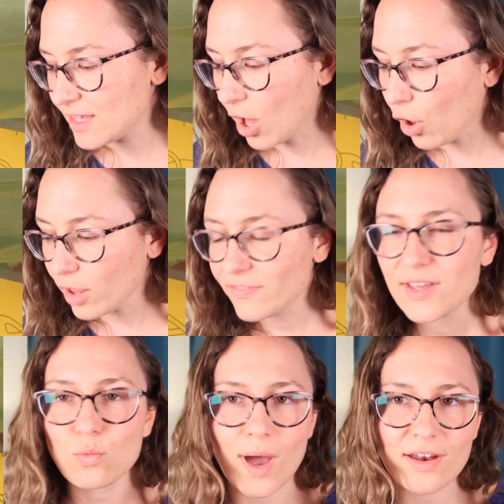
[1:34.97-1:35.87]
all of
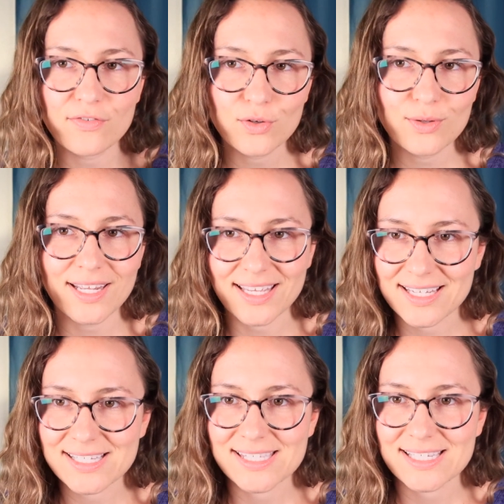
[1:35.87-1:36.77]
the wet food
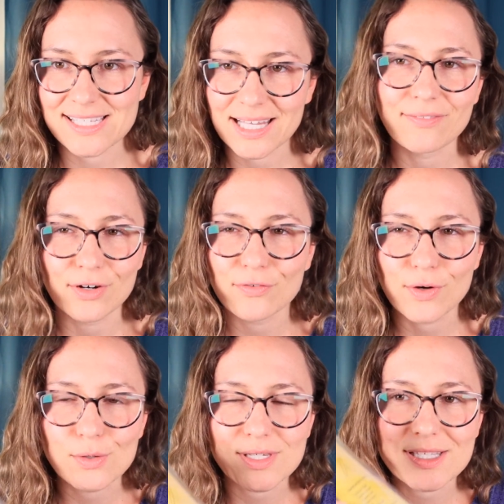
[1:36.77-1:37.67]
is delivered
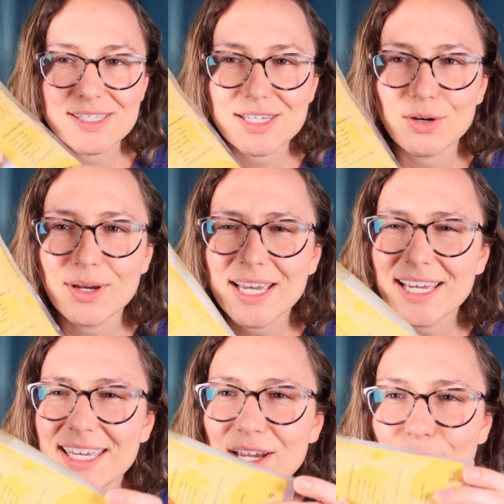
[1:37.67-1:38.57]
frozen. So
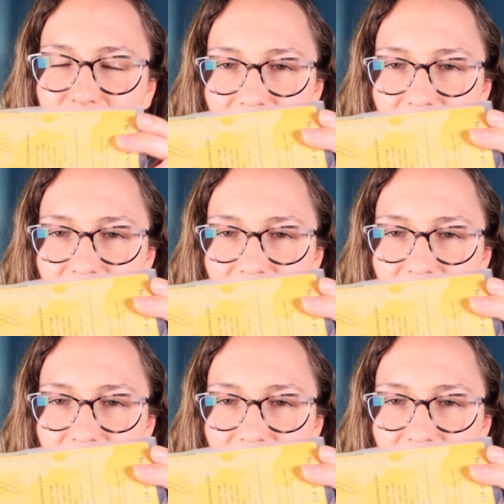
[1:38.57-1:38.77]
here we